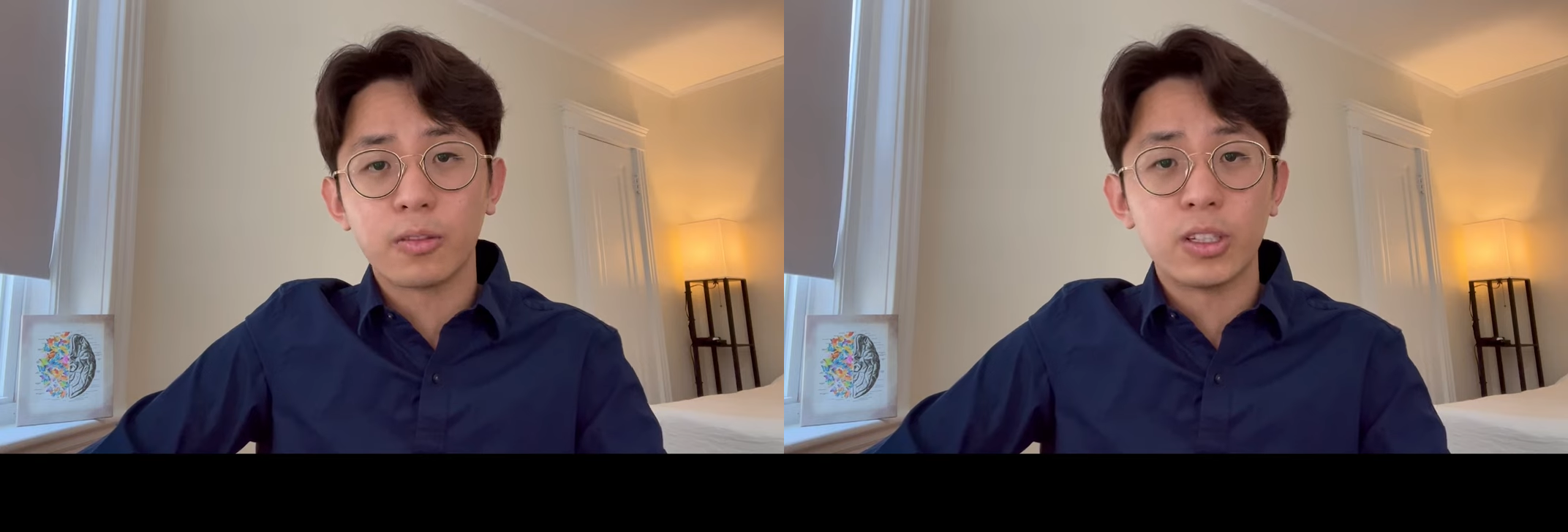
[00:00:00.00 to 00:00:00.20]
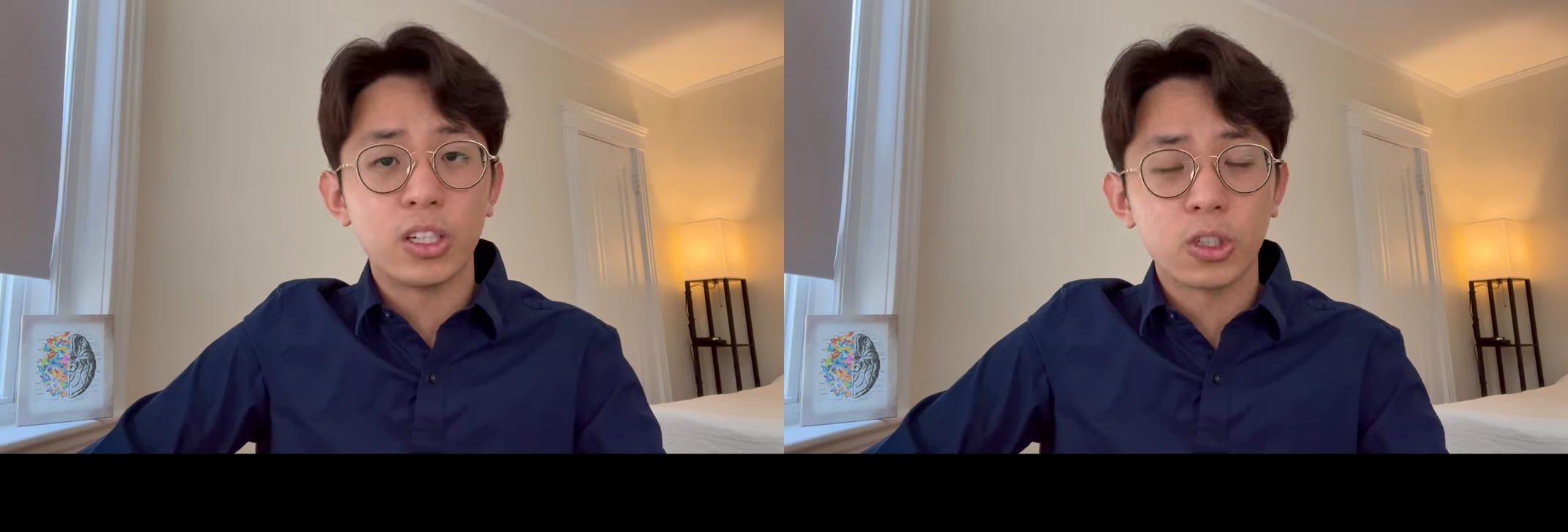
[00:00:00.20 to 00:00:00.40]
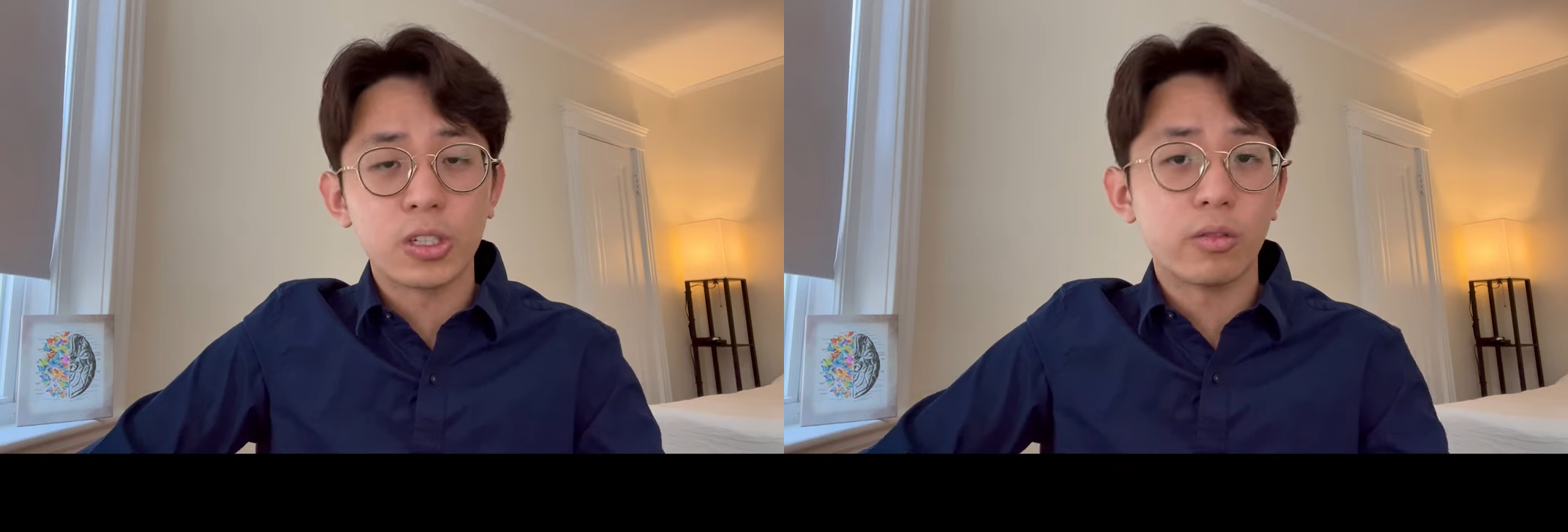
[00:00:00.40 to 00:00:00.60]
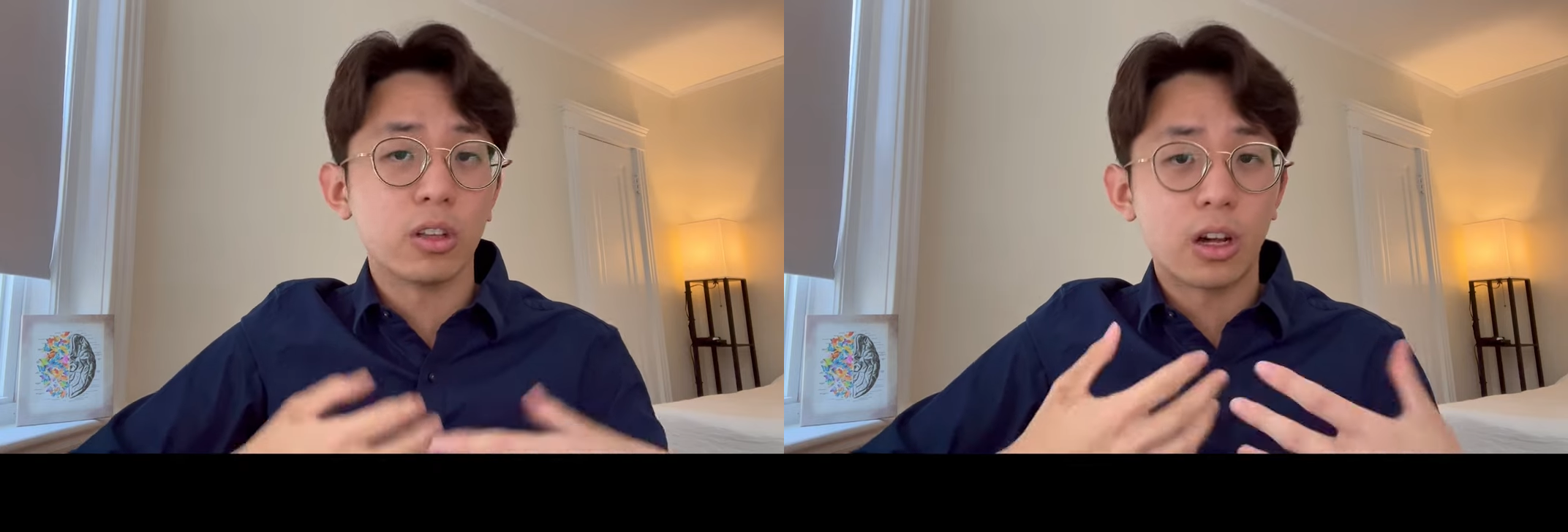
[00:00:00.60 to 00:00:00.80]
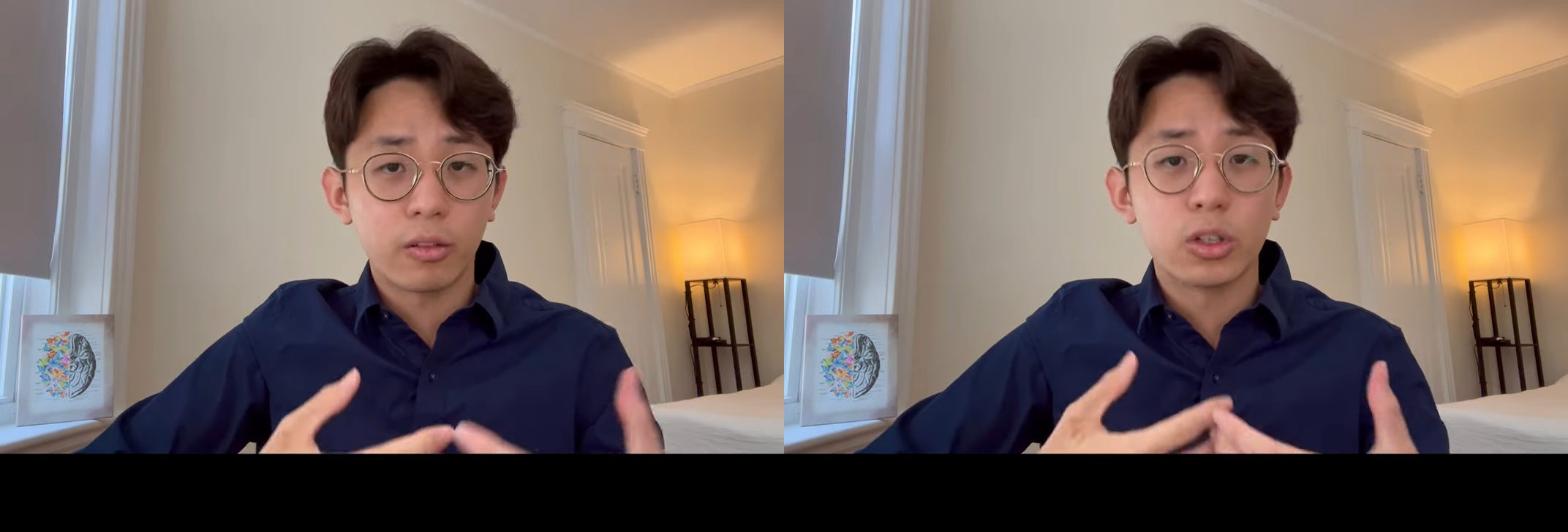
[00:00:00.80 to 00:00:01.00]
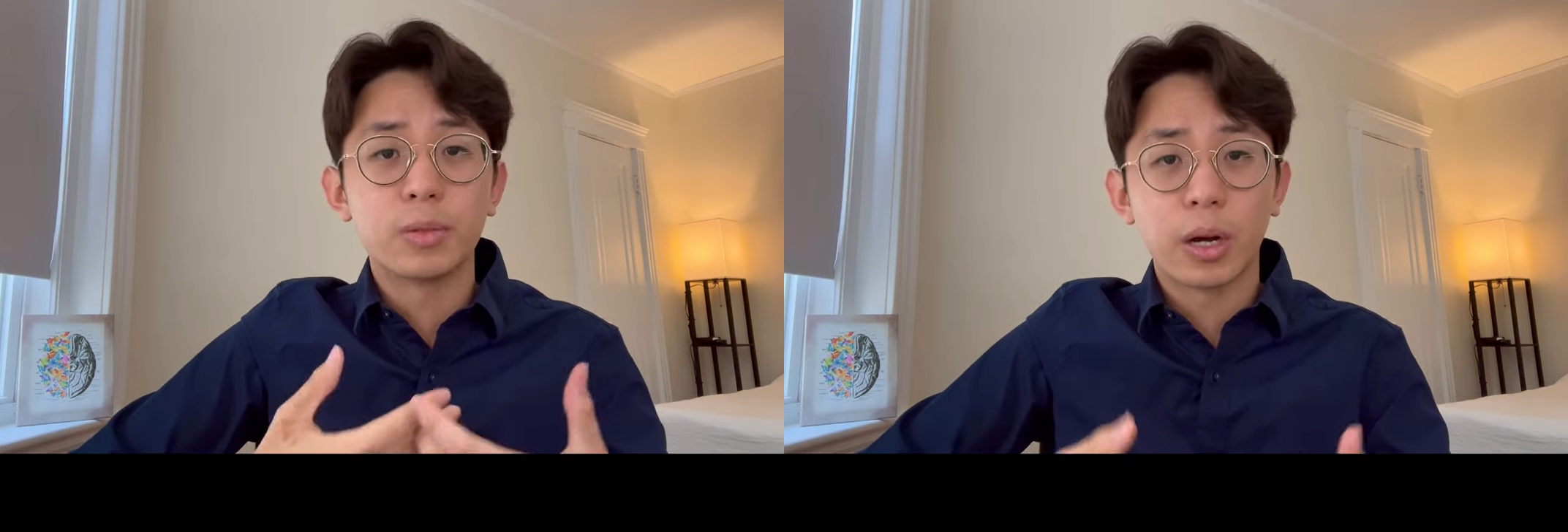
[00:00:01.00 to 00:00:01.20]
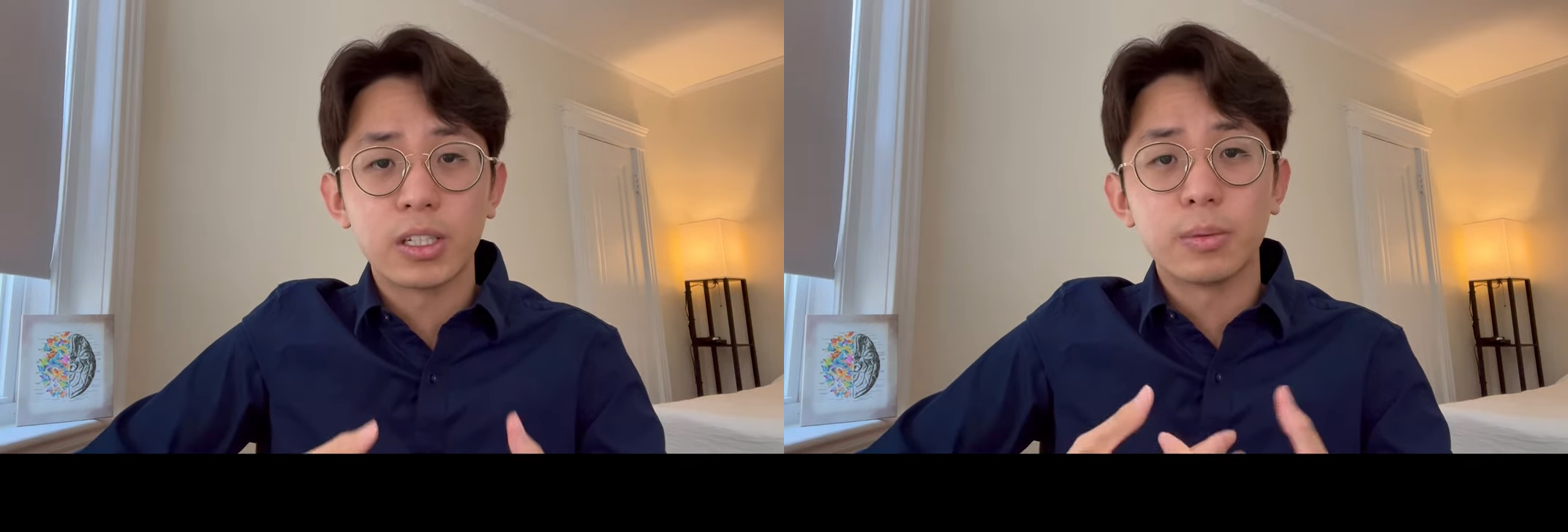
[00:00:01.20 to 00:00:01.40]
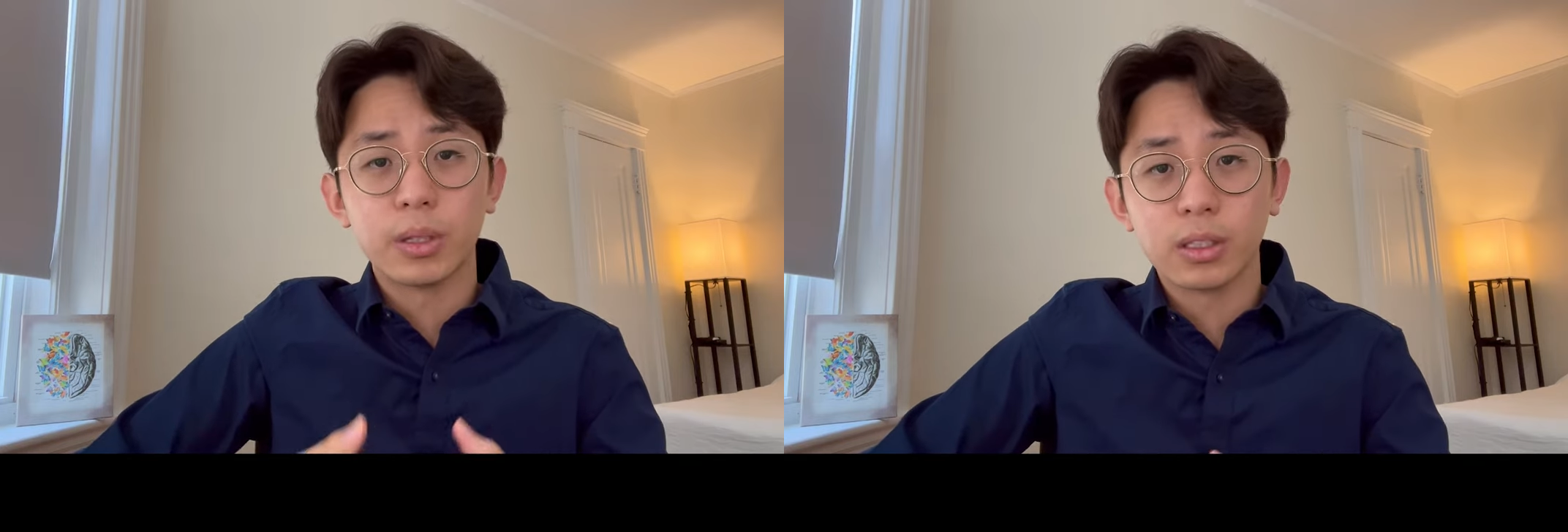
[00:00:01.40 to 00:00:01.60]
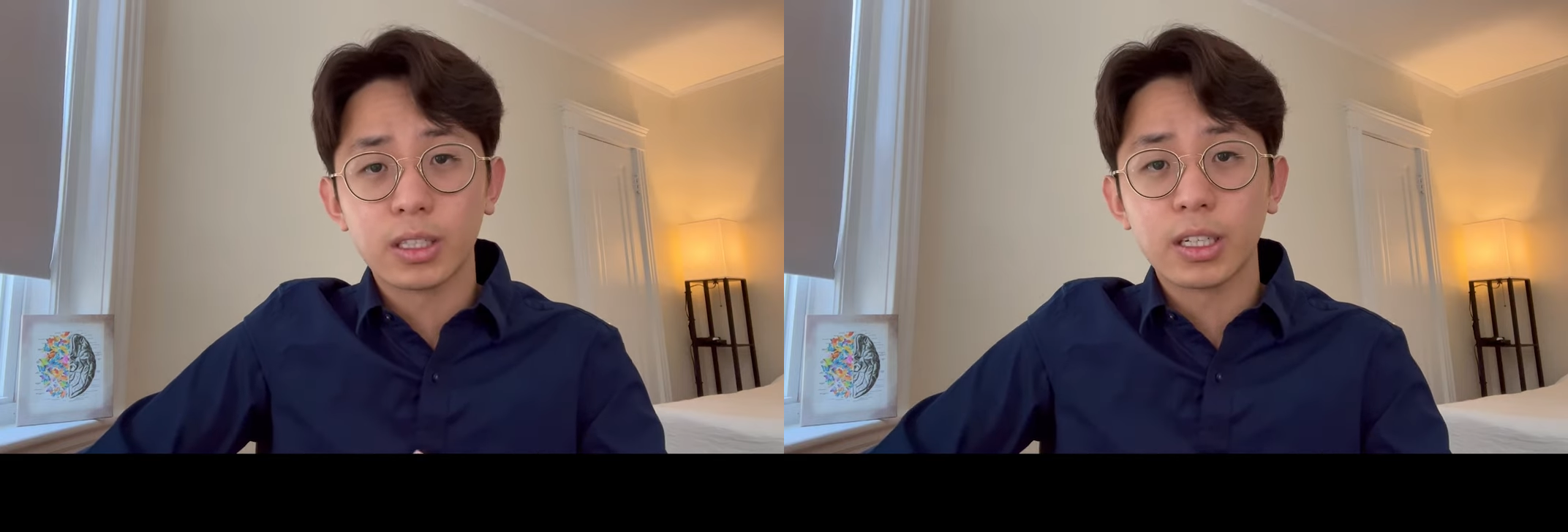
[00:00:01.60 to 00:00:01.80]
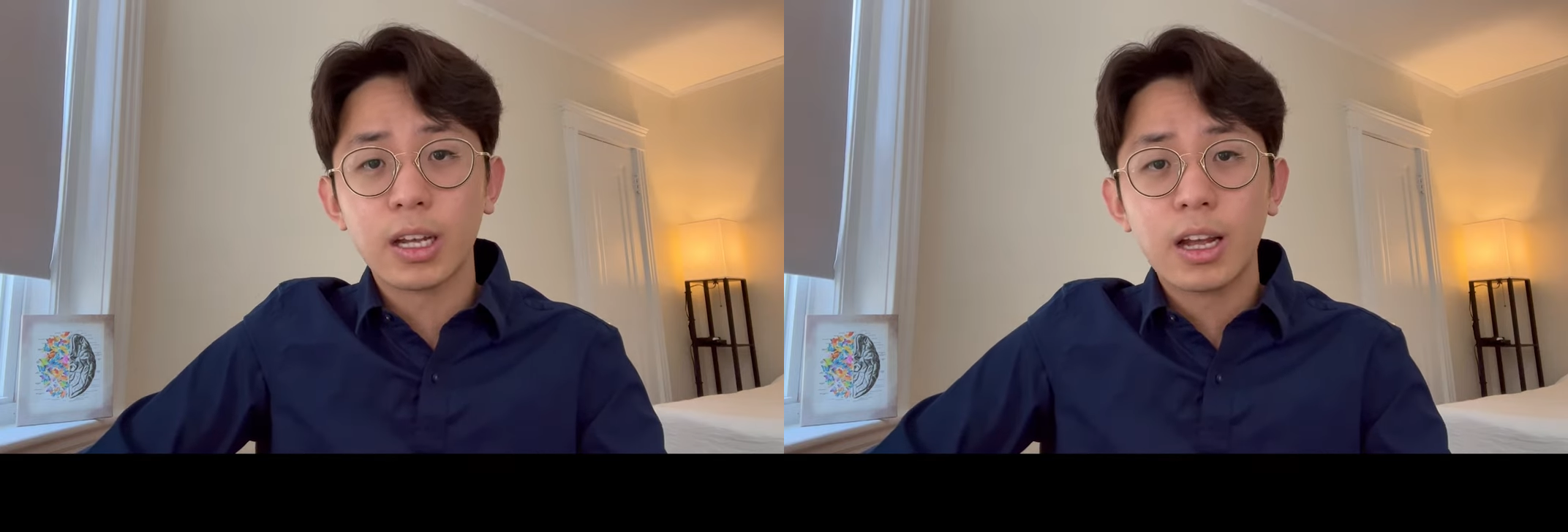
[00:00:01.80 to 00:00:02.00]
physicians have a lot of
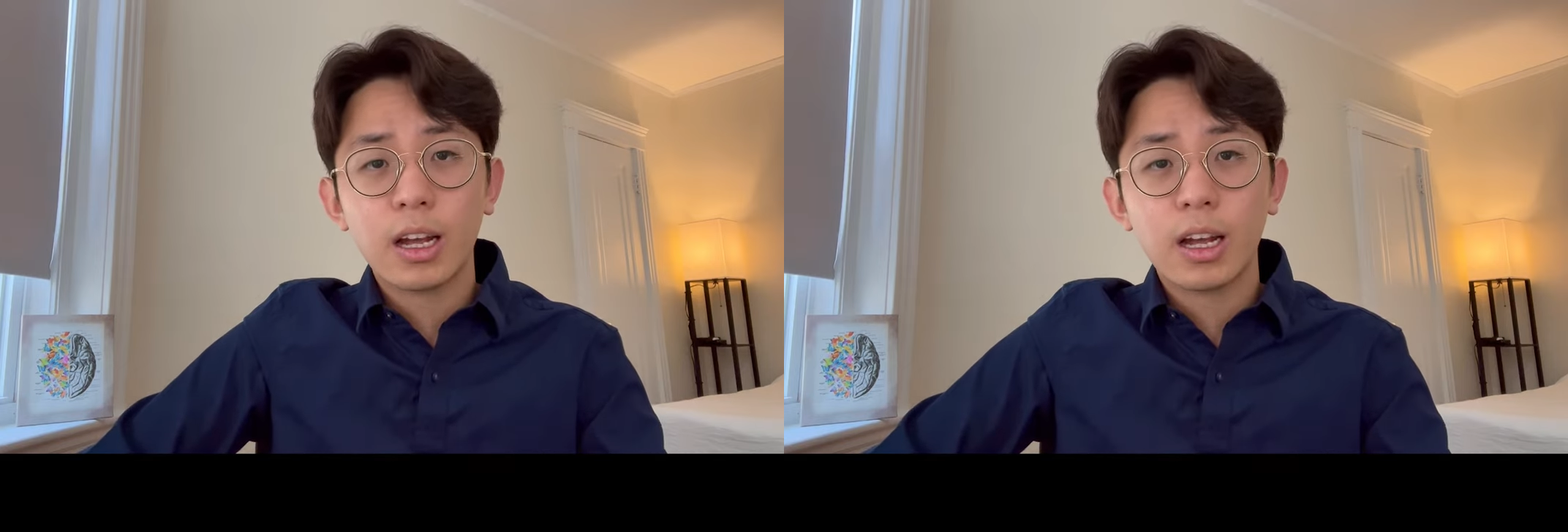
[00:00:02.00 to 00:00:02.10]
responsibility